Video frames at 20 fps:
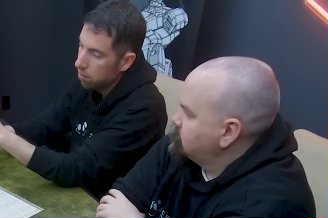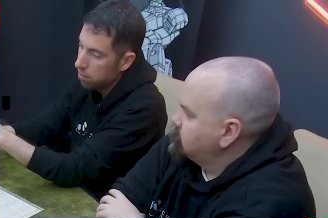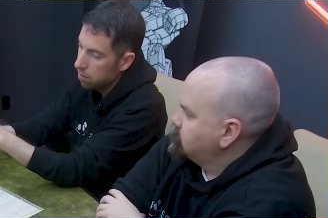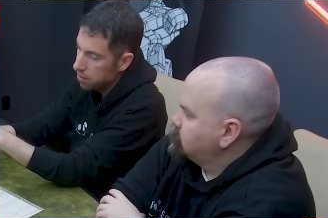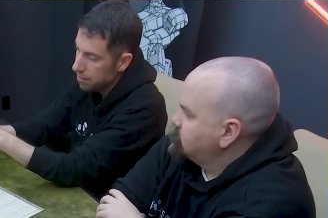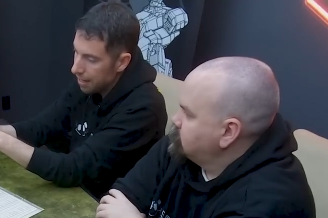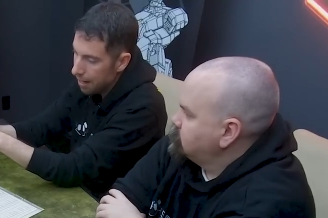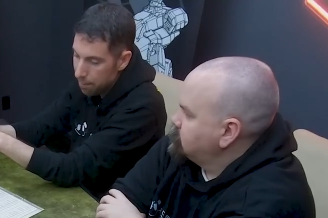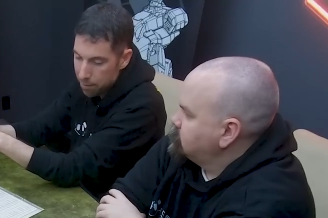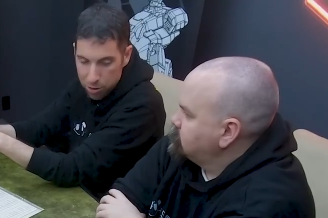Speaker 1: the
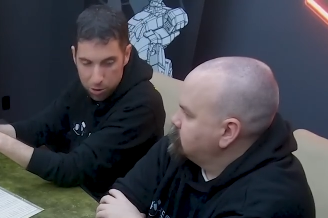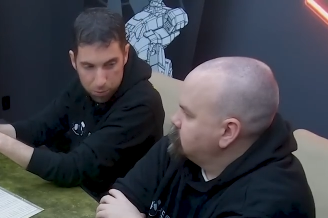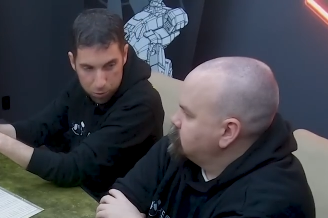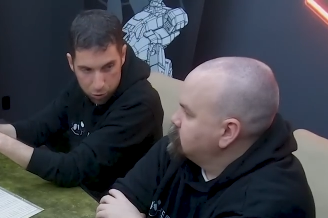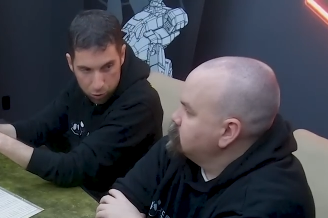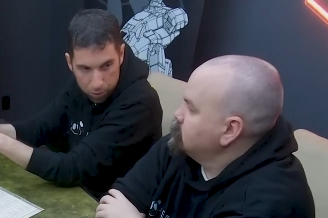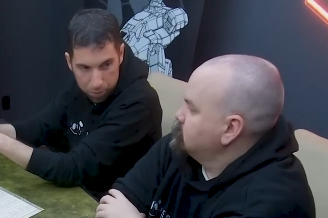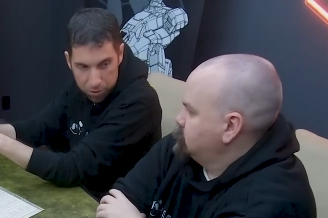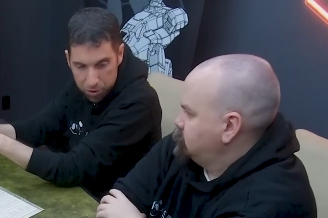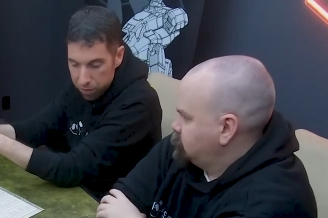damage
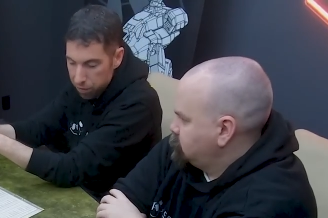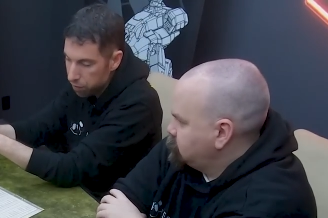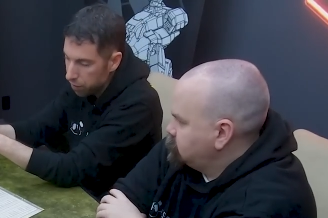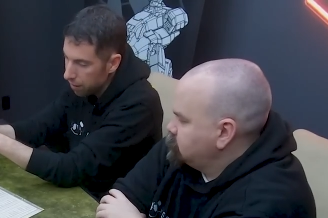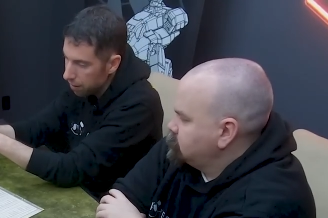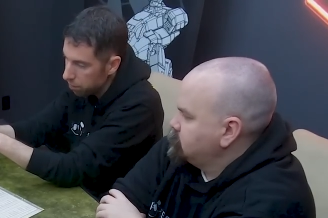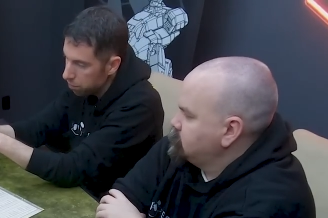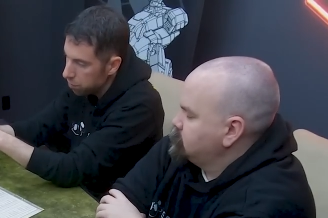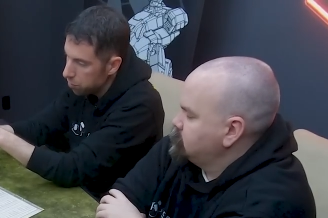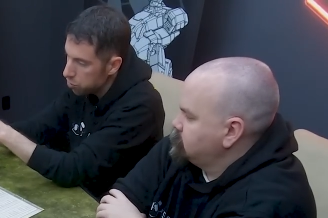absorption for
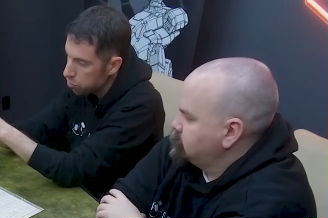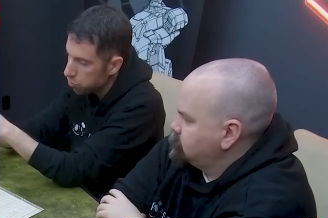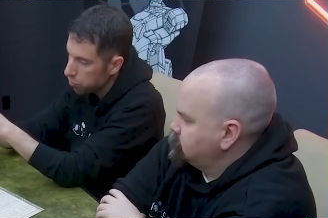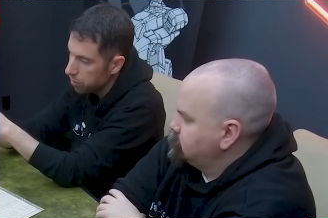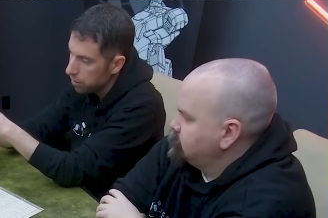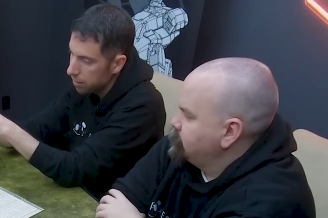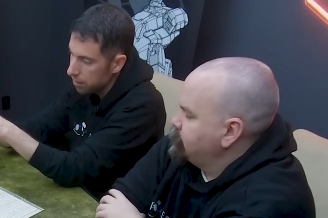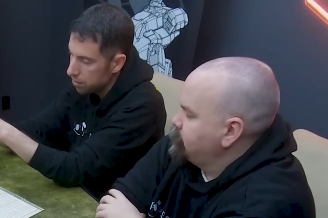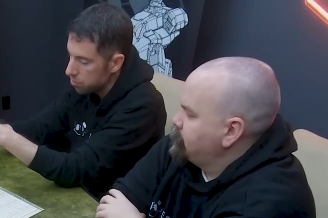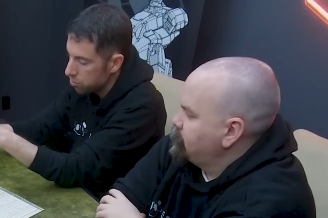
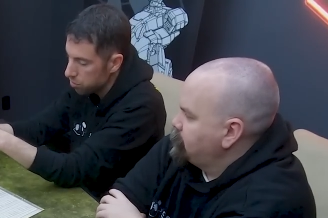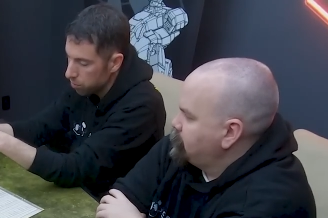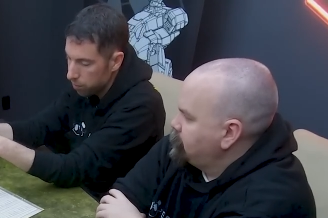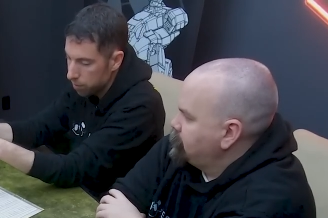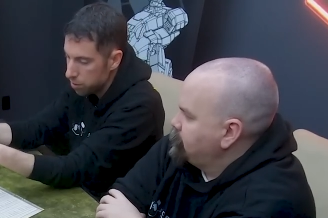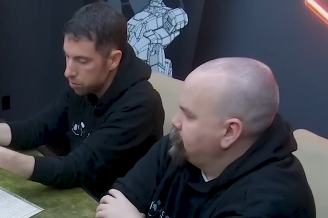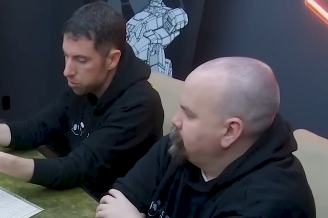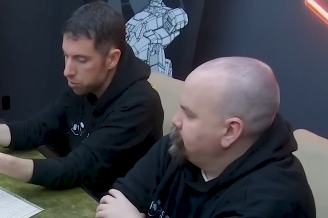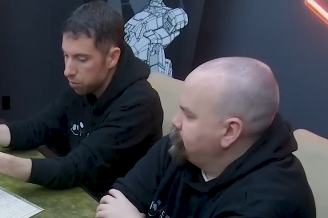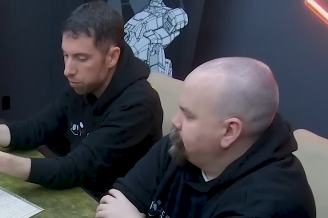infantry, and so on
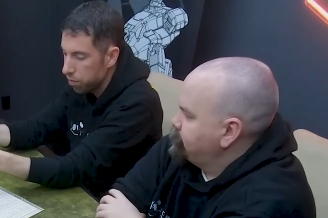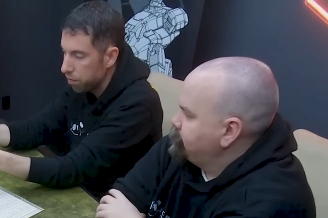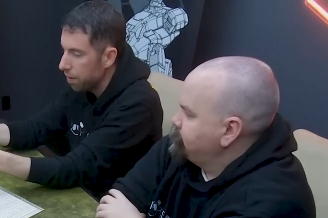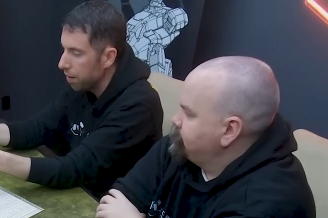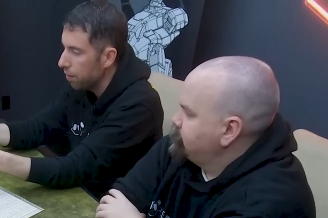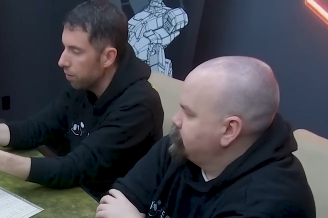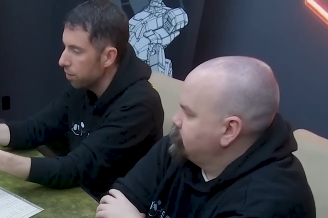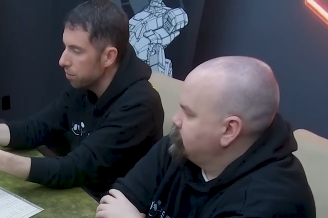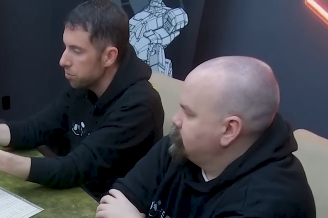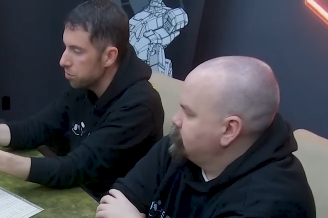and so
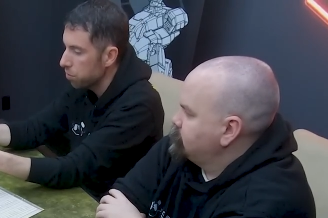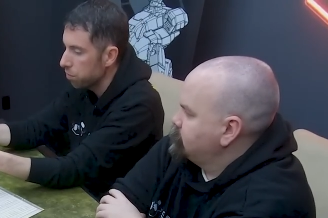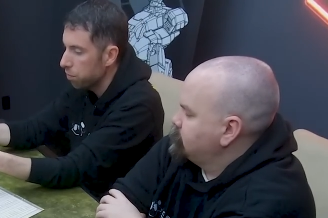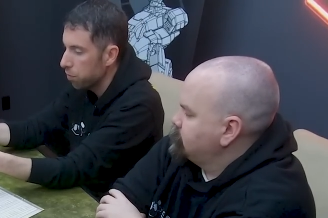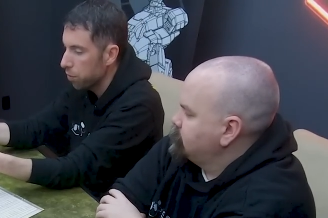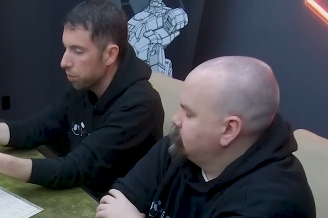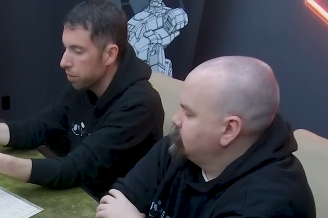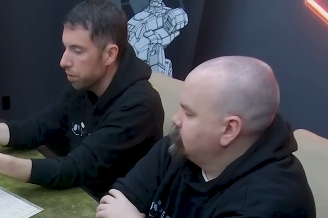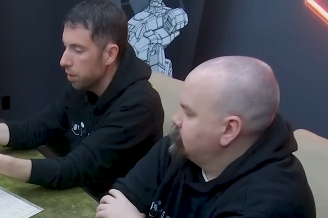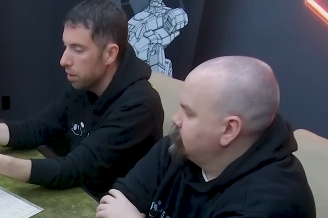so
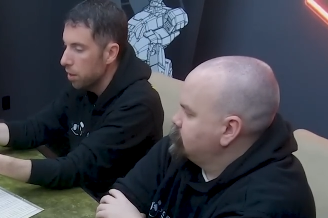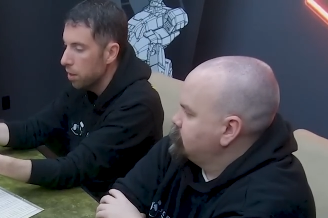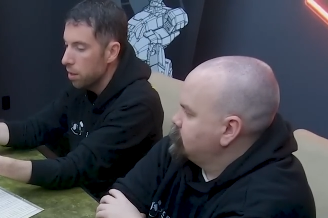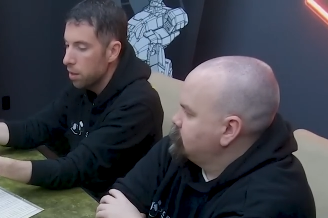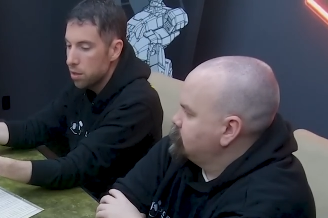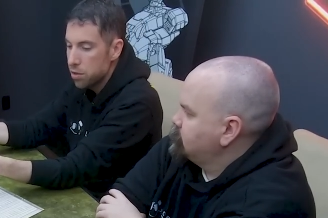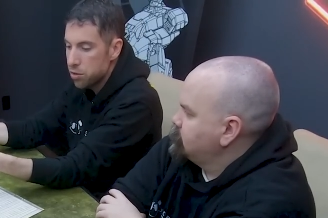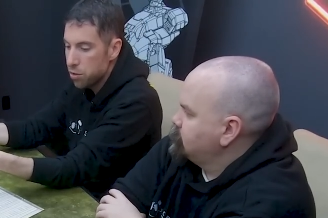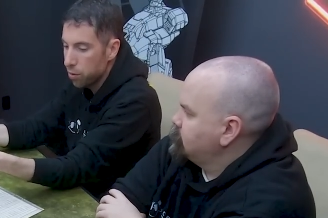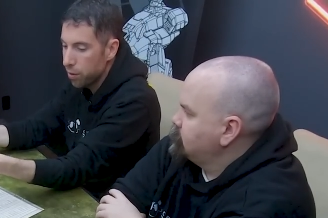forth.
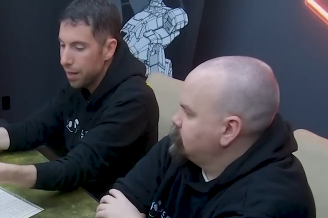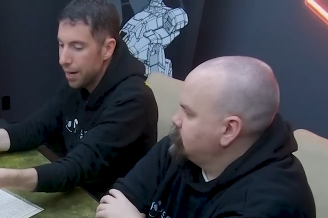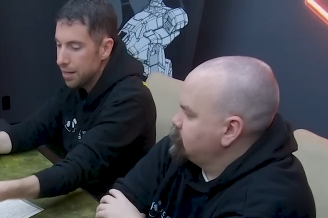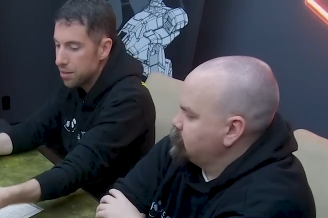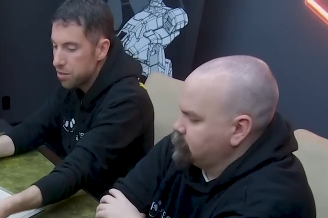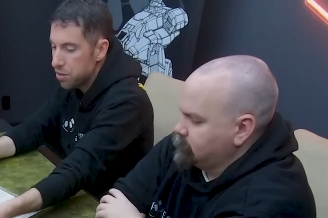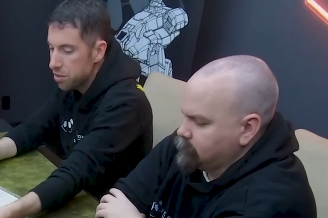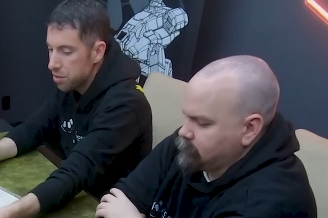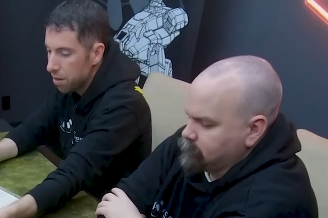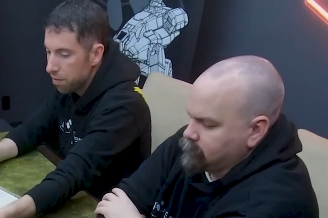So
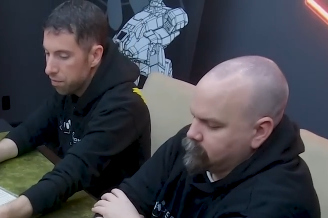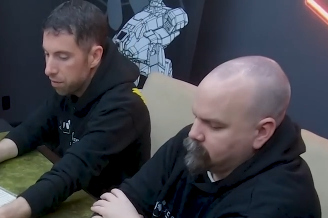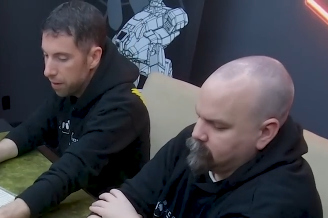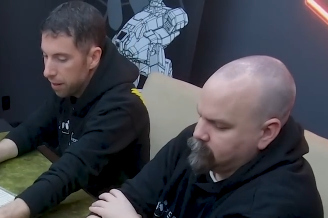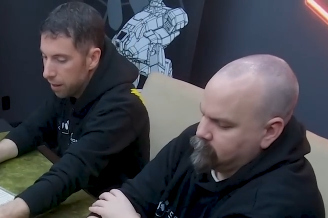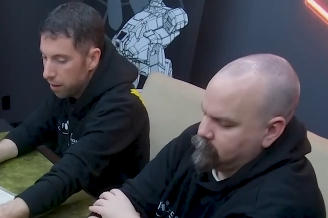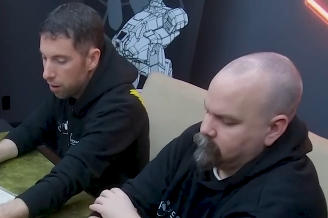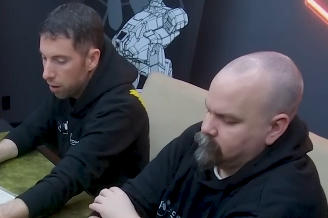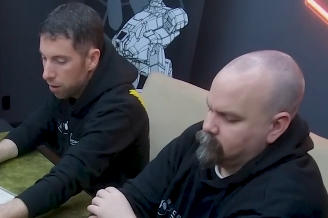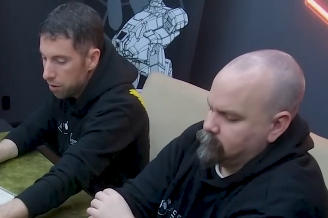lots of stuff in
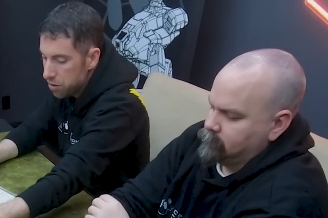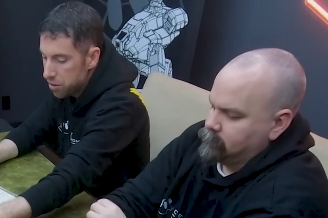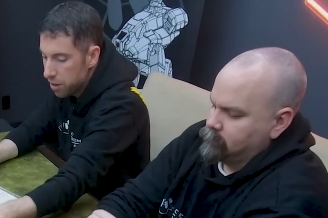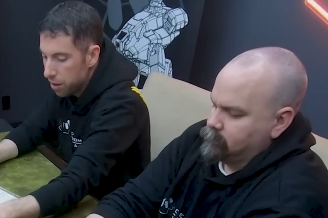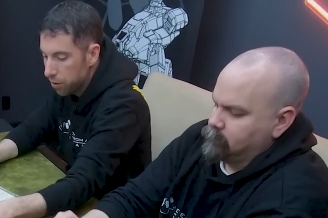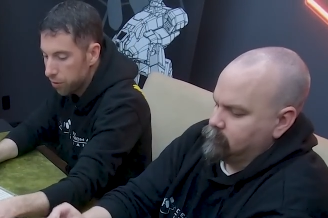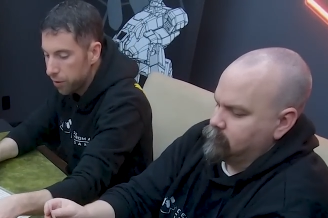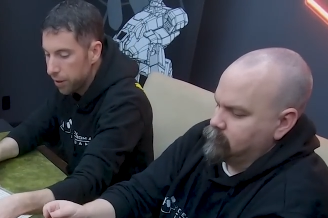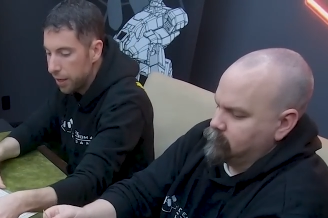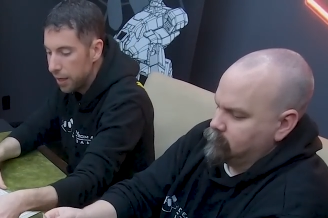there.
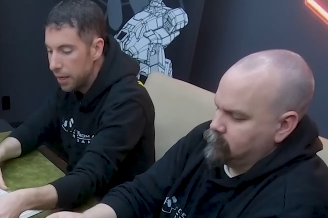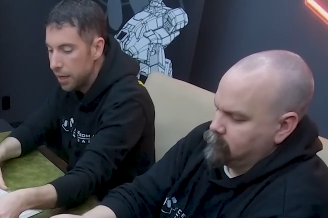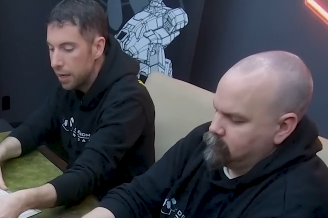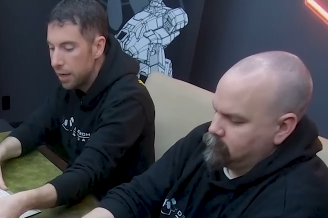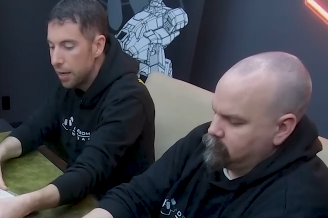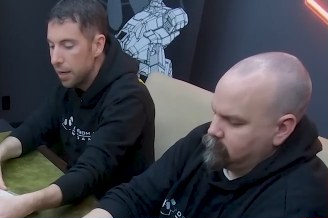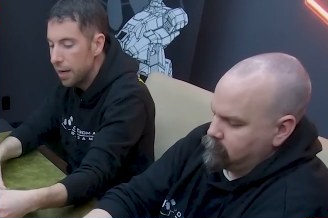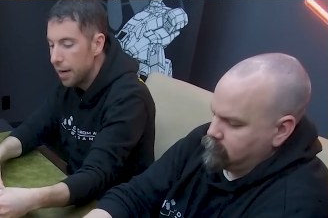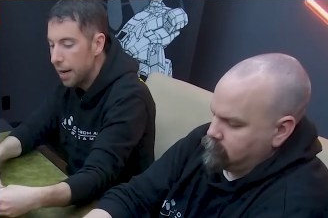Artillery,